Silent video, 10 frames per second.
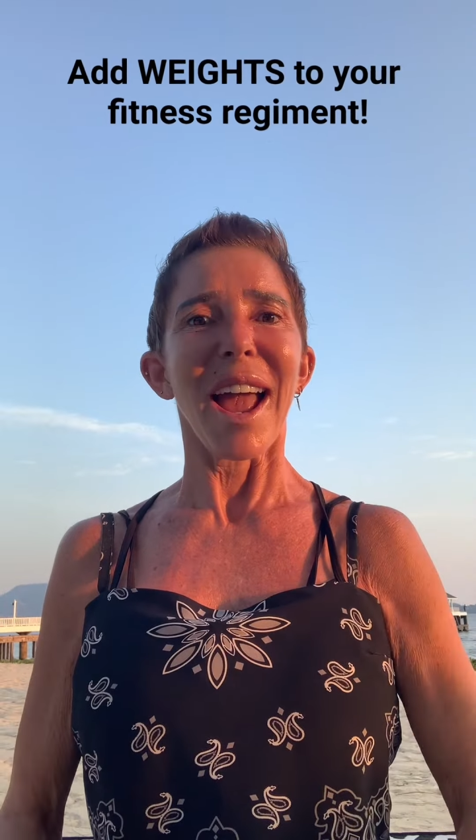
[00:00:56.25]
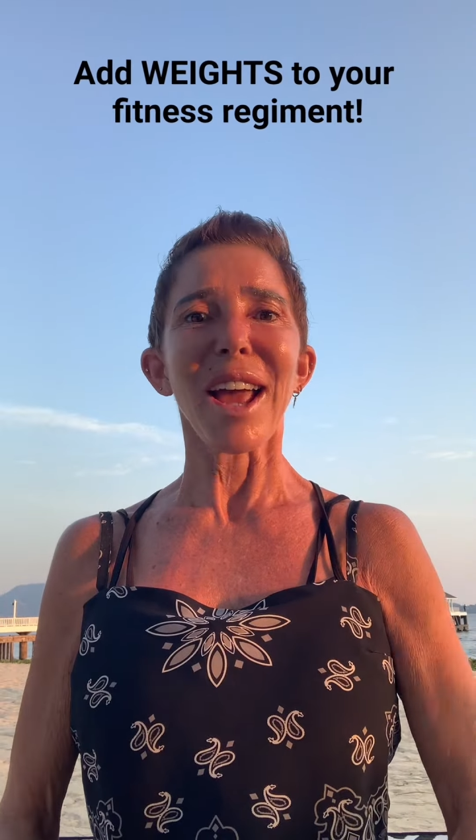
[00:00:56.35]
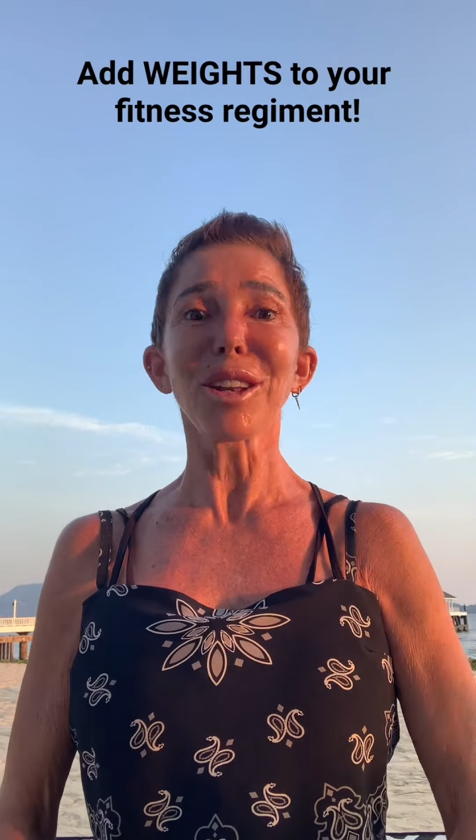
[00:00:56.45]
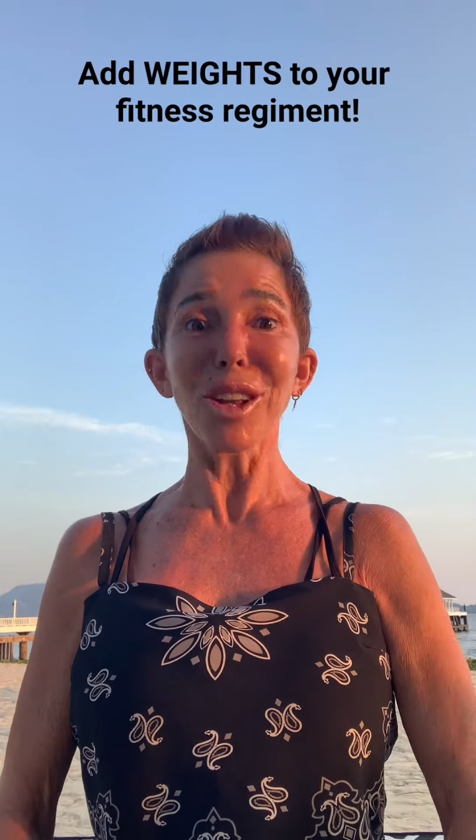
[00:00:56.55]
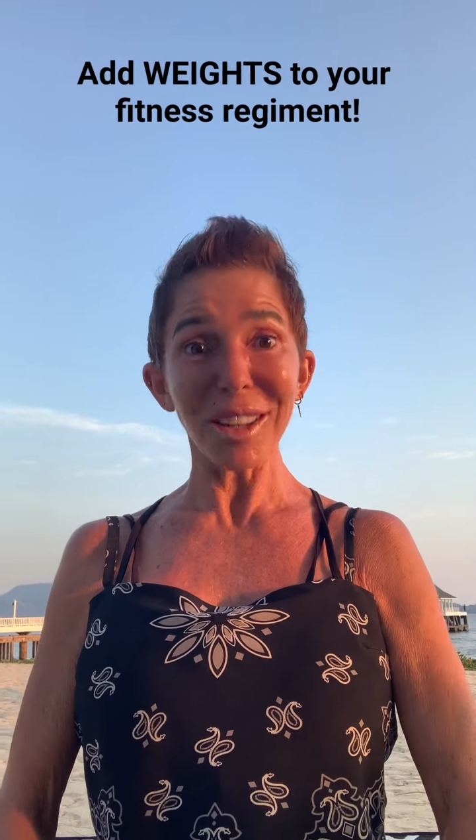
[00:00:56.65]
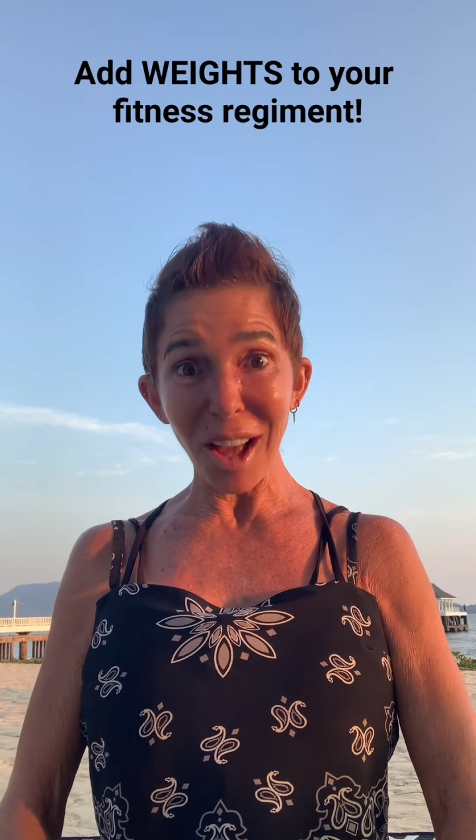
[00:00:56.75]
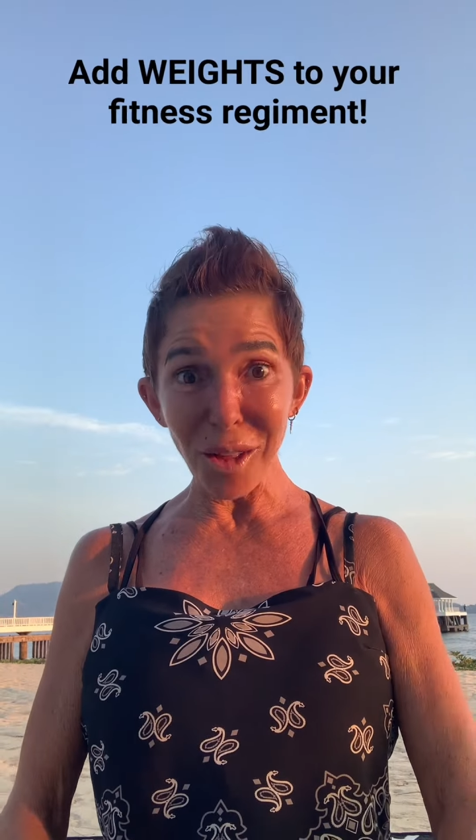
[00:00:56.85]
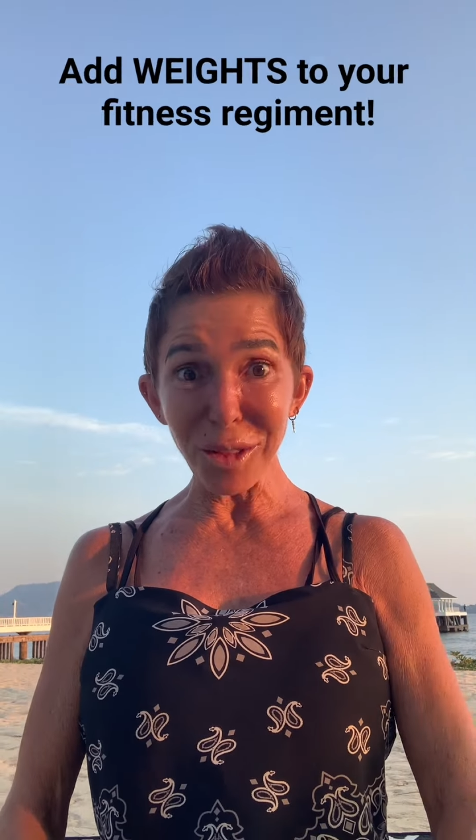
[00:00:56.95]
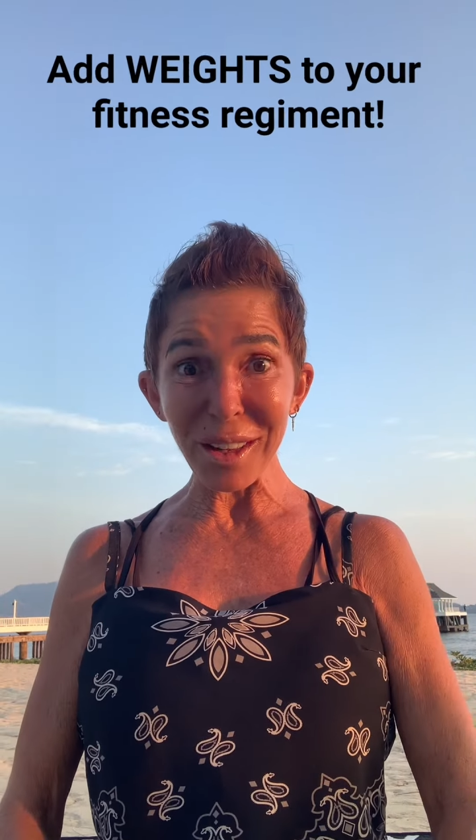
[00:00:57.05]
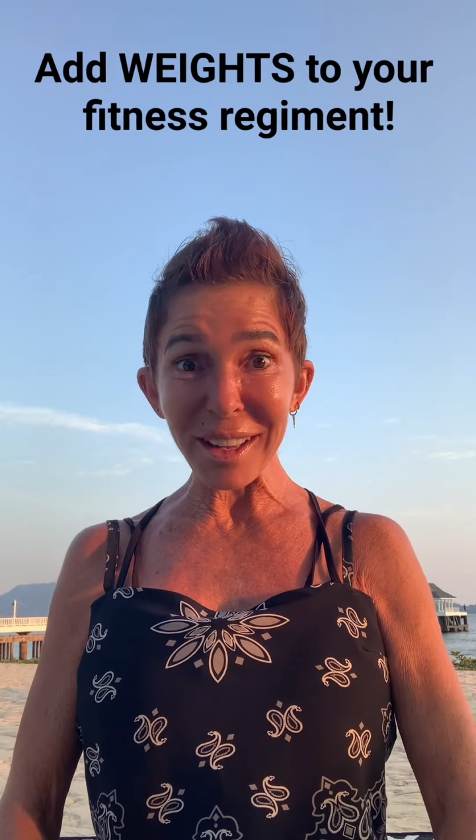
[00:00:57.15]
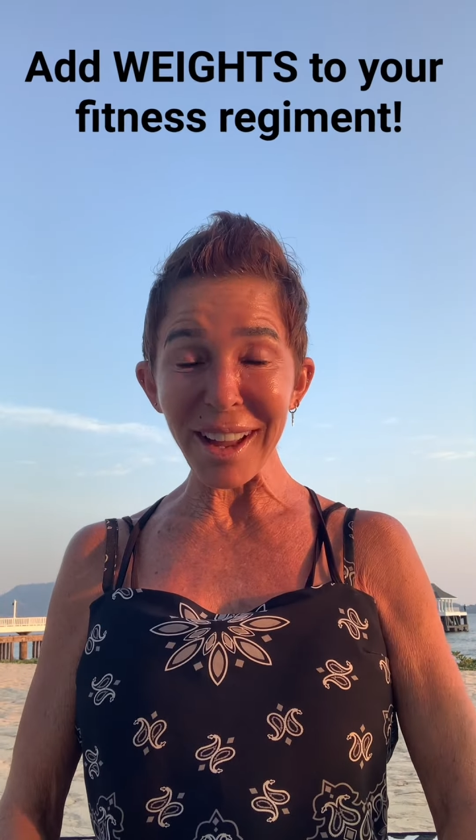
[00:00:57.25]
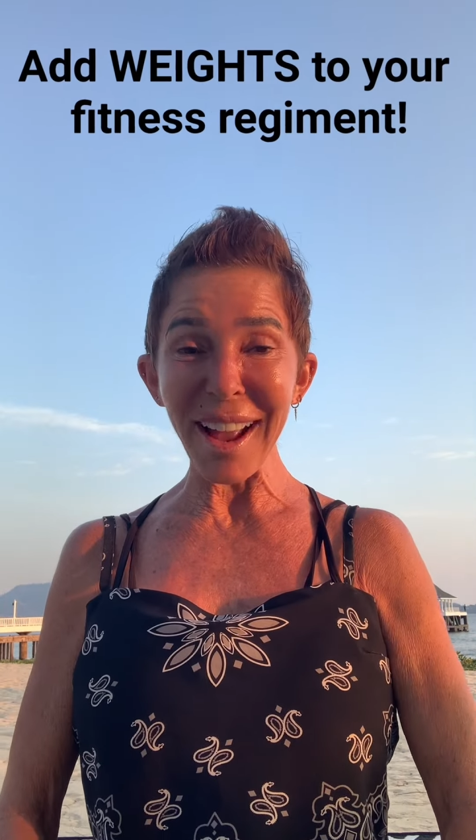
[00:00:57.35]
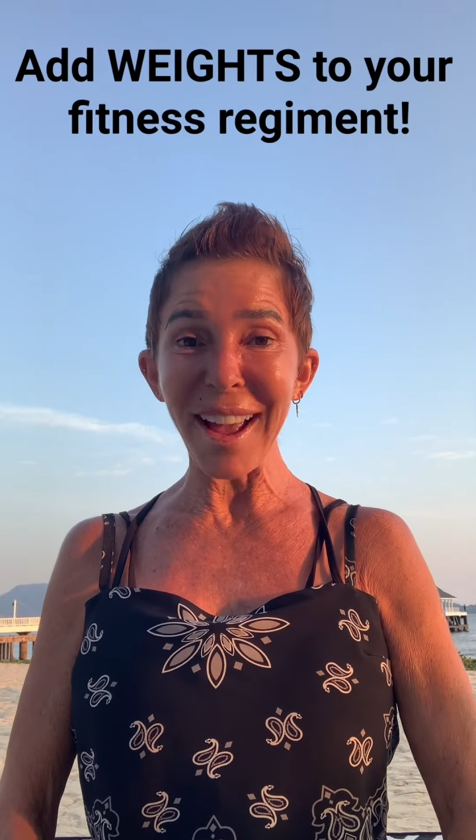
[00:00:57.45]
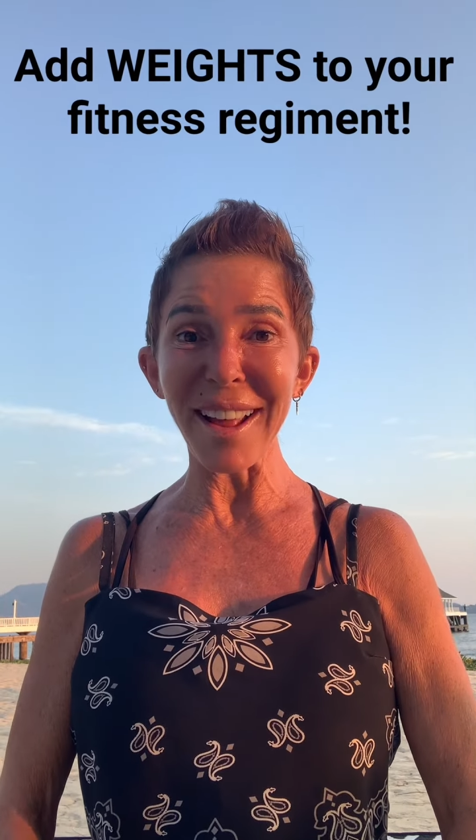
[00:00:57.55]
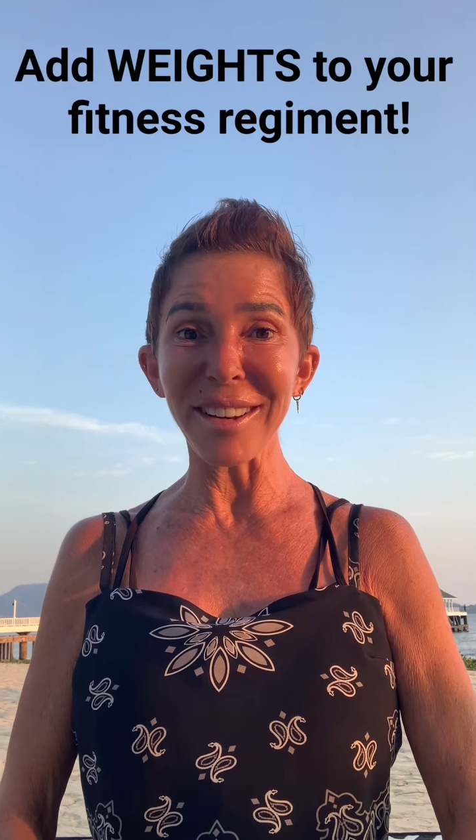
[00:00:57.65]
and look healthy
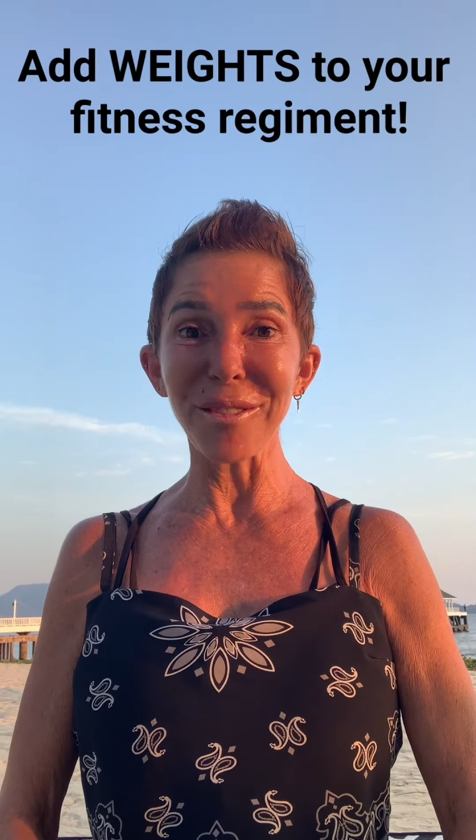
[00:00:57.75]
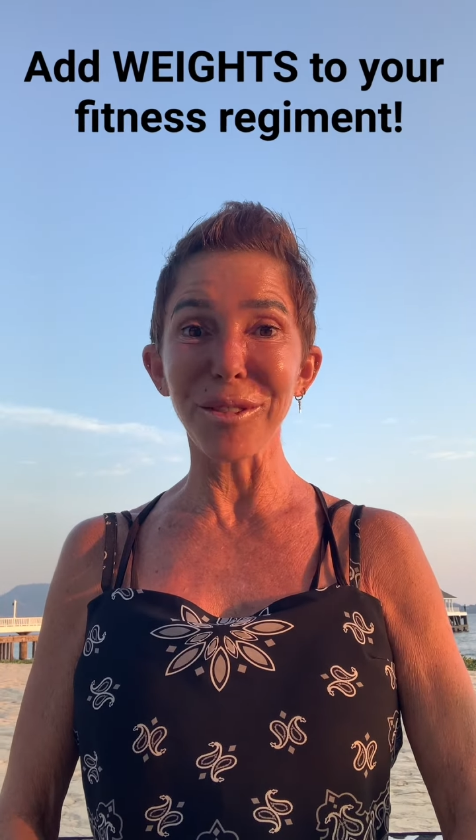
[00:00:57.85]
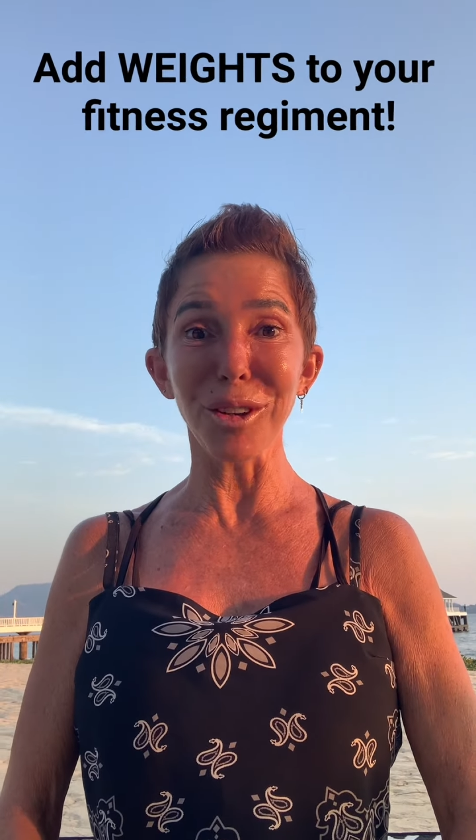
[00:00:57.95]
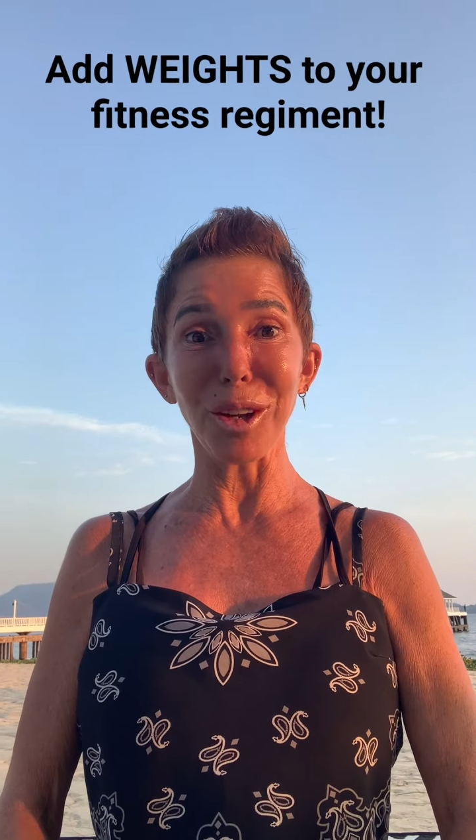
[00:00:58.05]
and feel